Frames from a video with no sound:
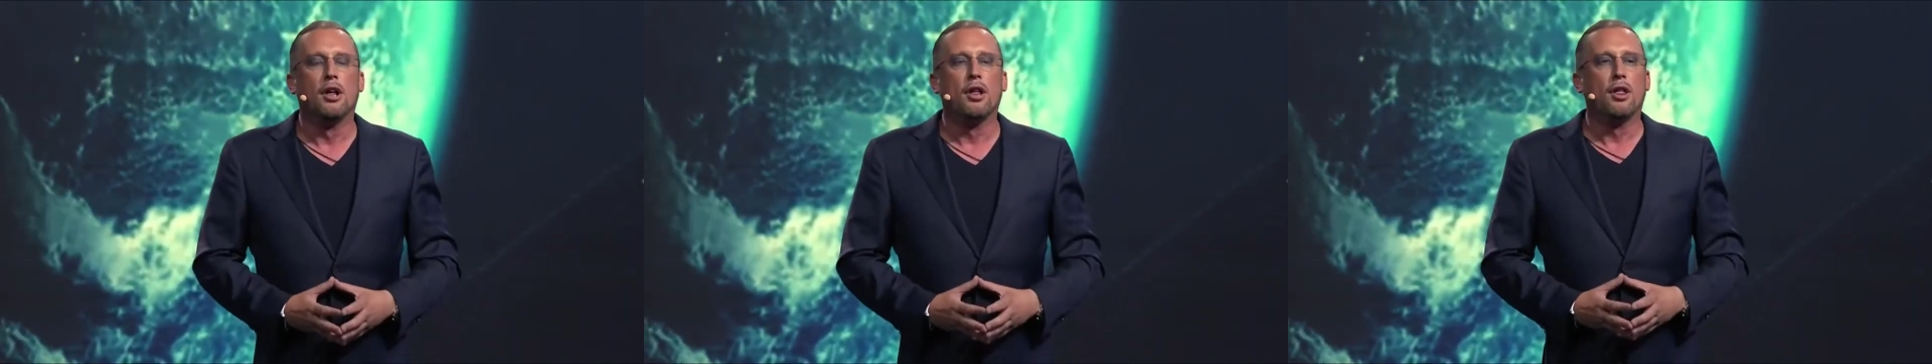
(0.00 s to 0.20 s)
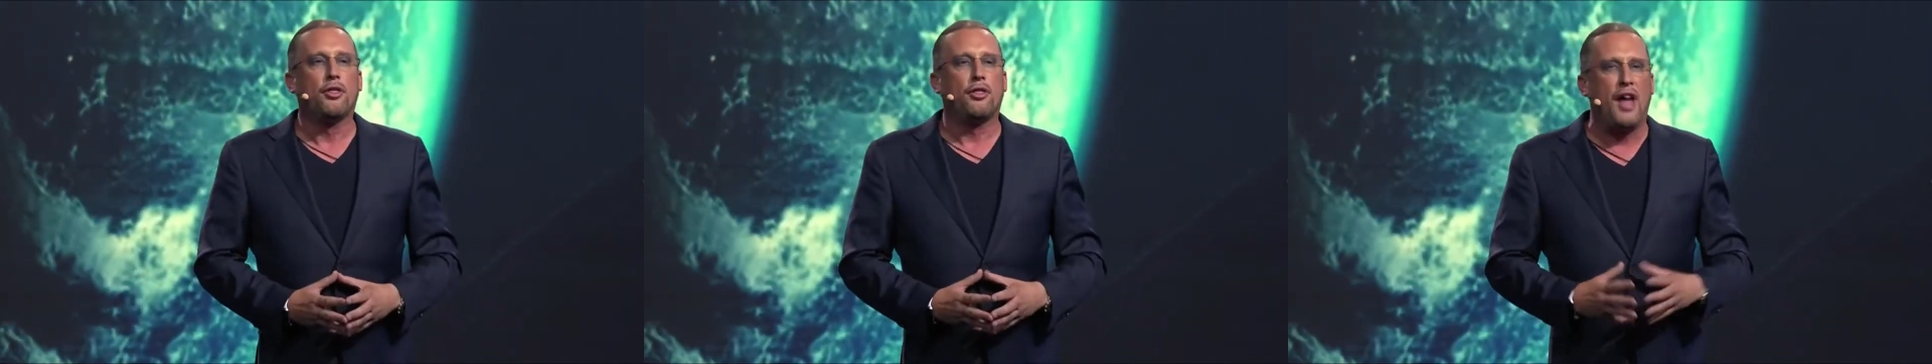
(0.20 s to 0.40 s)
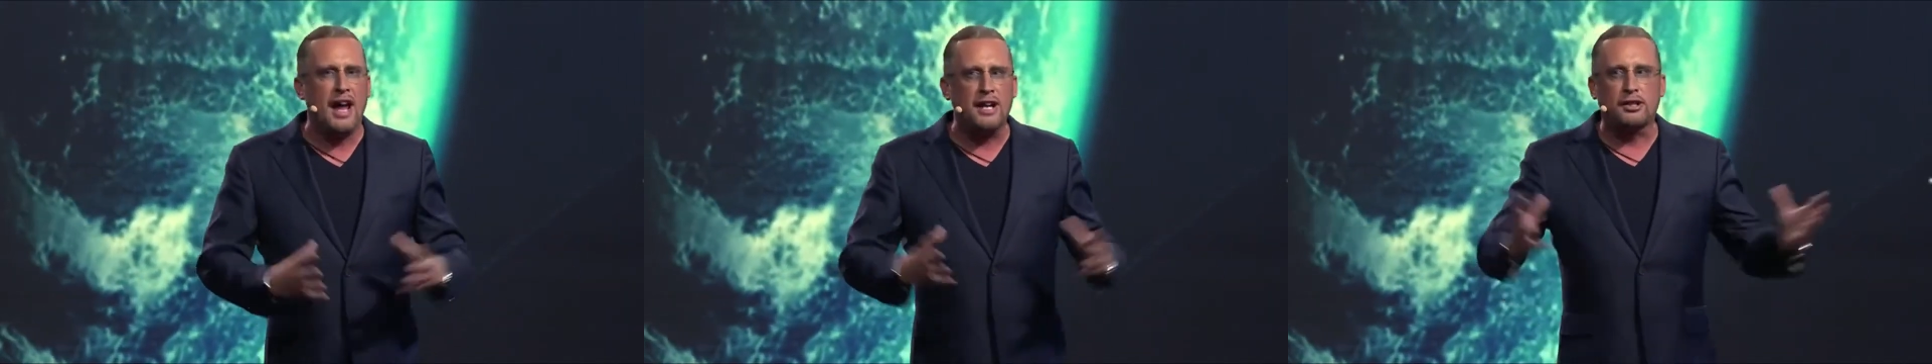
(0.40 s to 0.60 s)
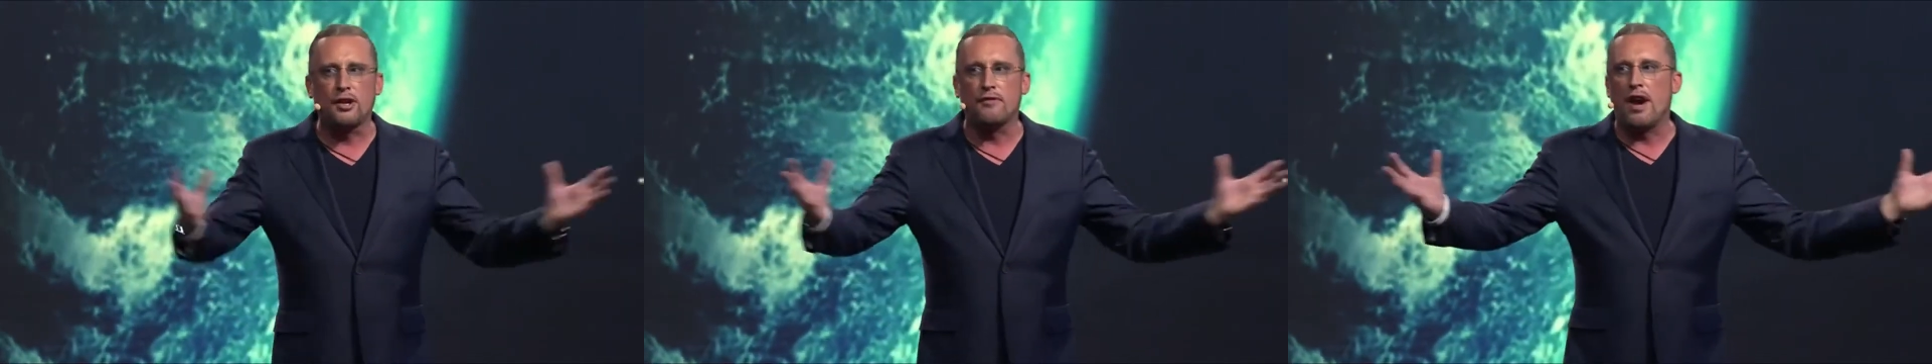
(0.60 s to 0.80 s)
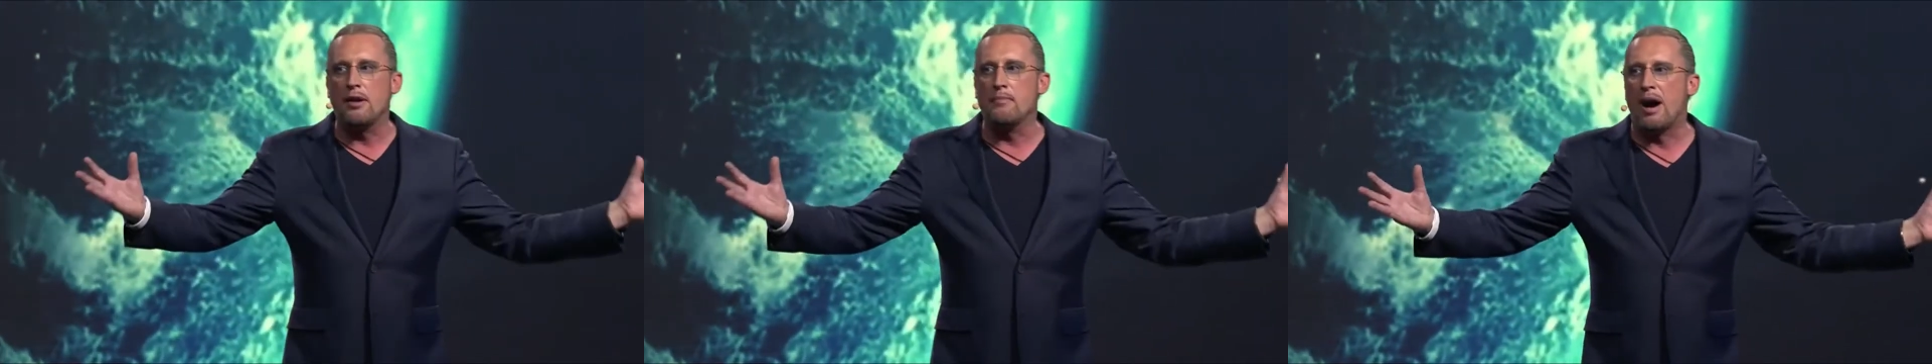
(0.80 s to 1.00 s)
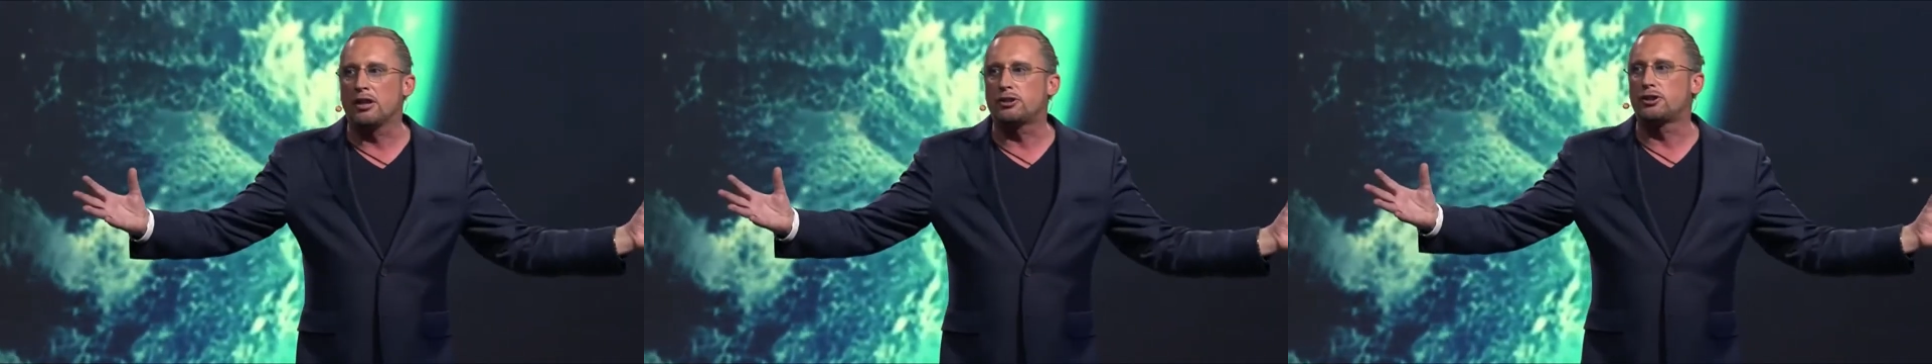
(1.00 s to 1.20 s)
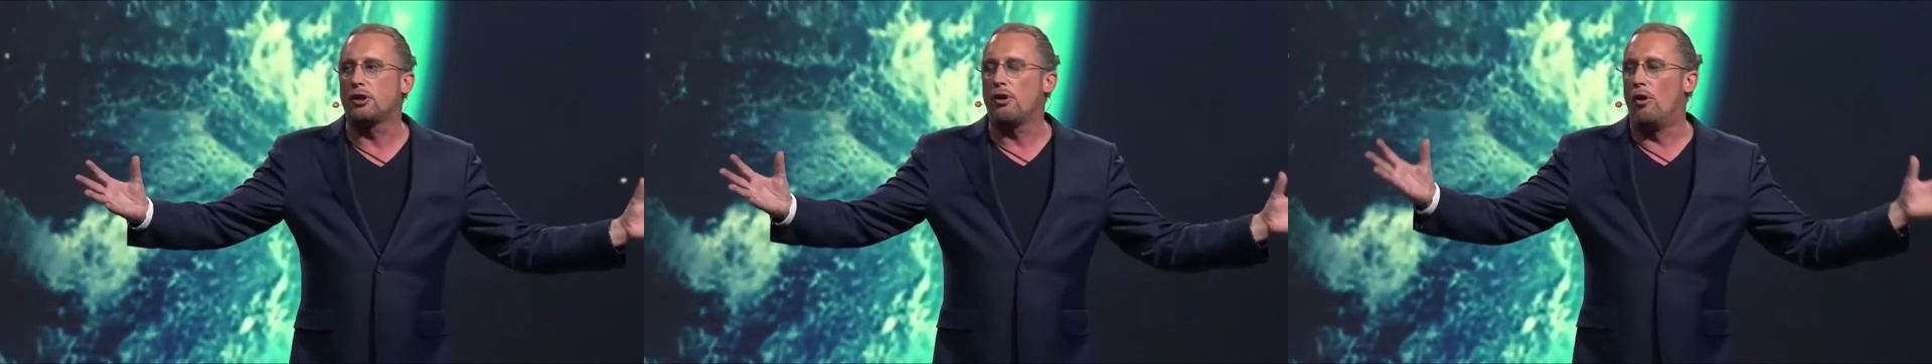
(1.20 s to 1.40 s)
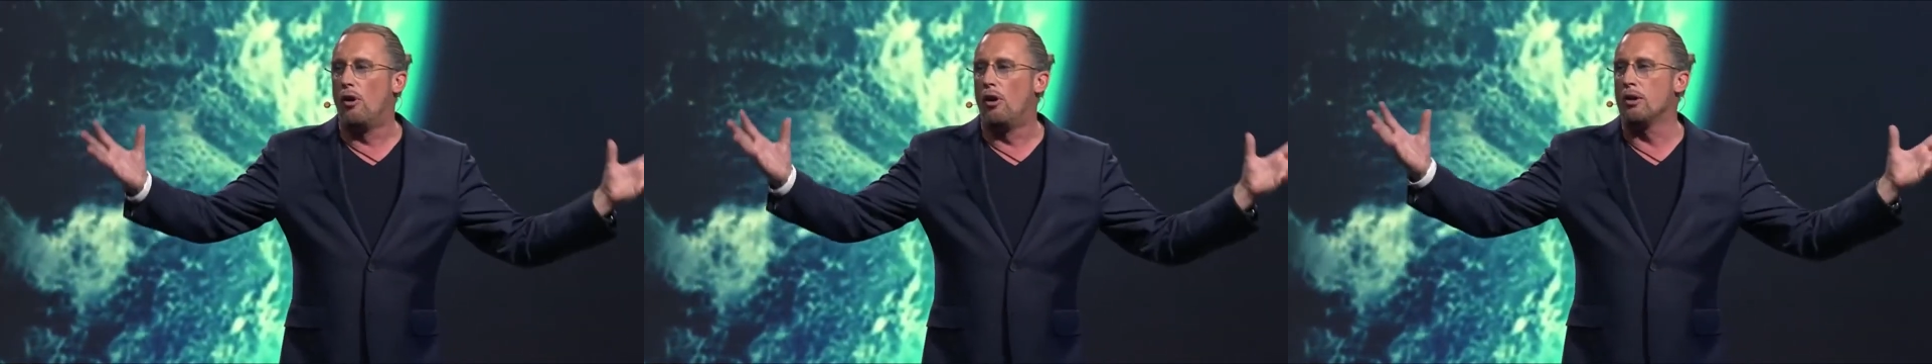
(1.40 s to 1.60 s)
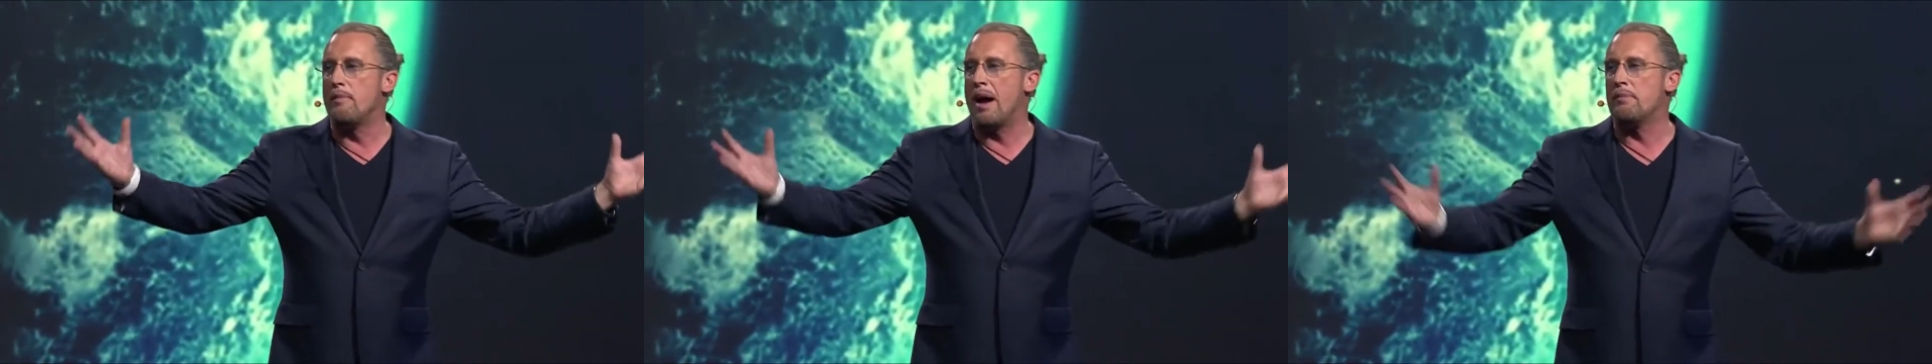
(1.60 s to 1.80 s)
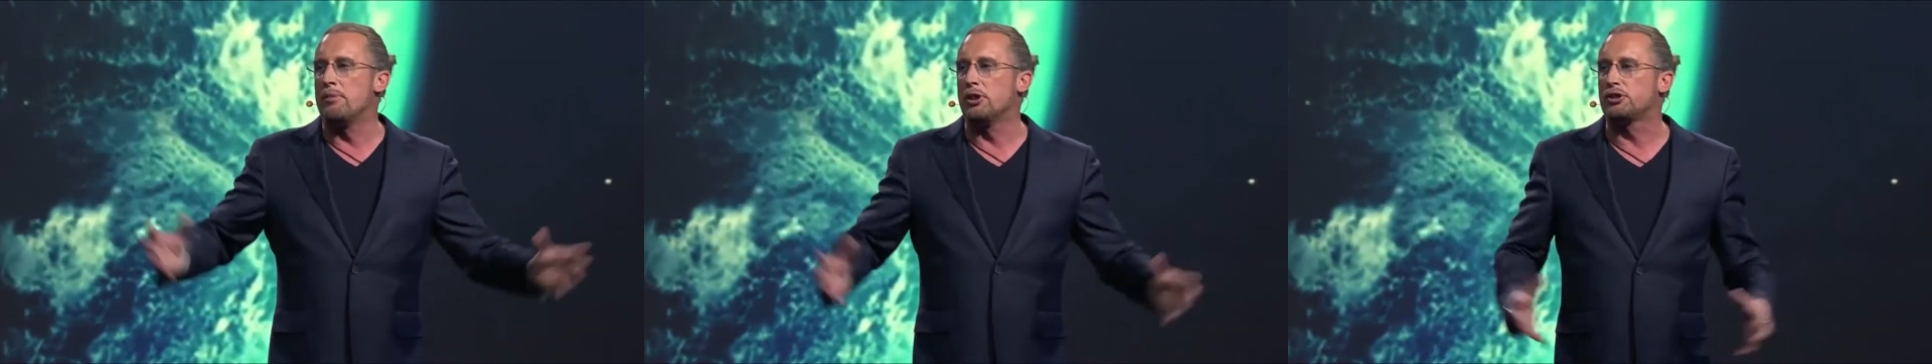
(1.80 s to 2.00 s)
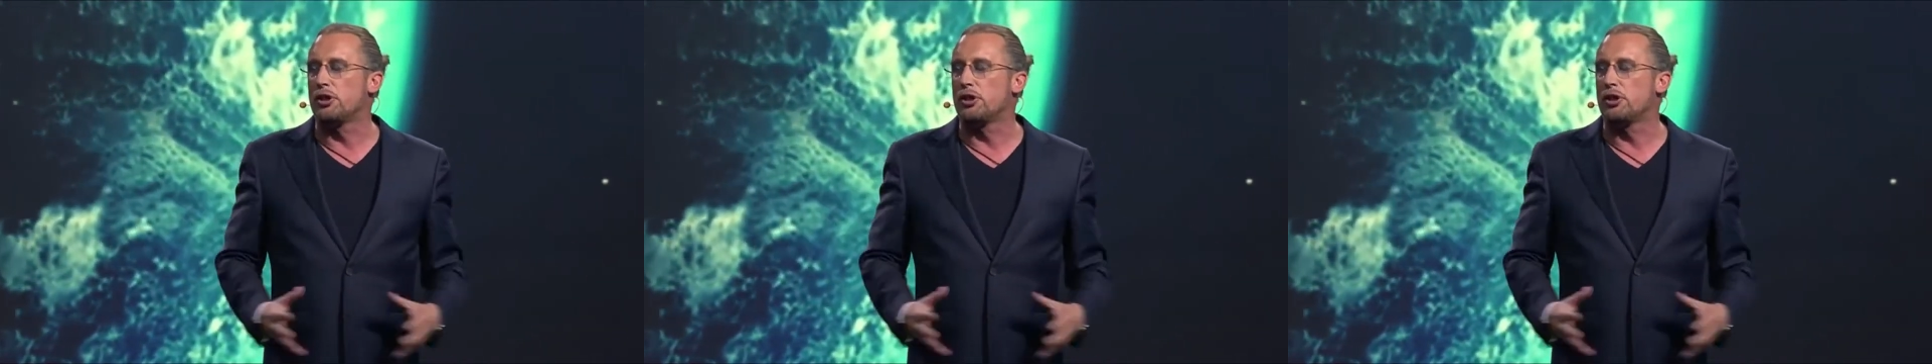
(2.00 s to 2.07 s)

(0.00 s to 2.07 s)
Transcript: Thank you very much, all members